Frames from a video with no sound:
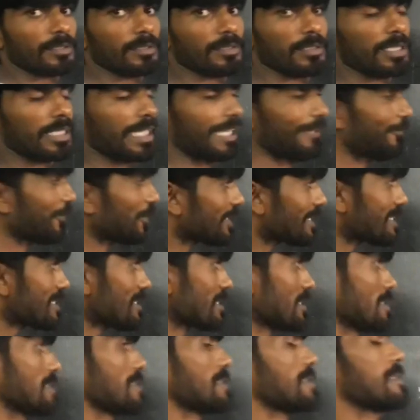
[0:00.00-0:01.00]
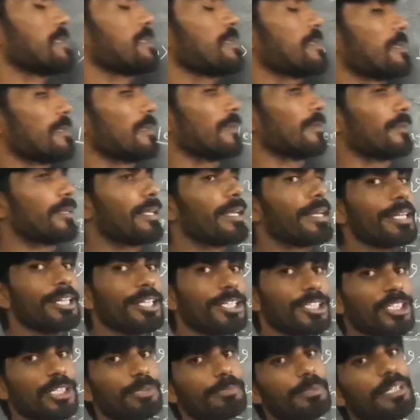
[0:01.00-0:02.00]
If you discuss the
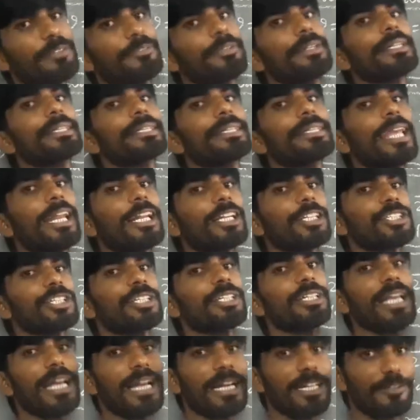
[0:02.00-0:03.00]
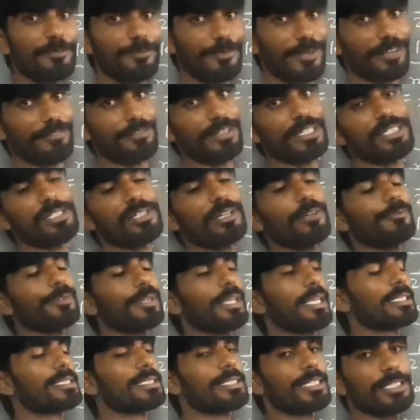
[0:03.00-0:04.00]
relation between tension and frequency of
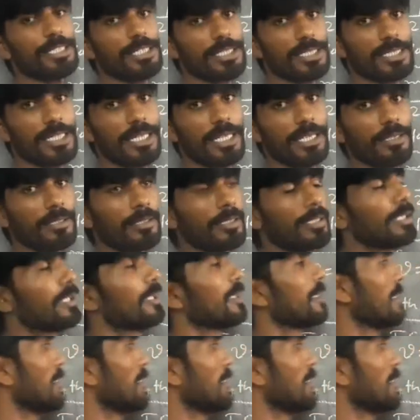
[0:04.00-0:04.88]
a structure string,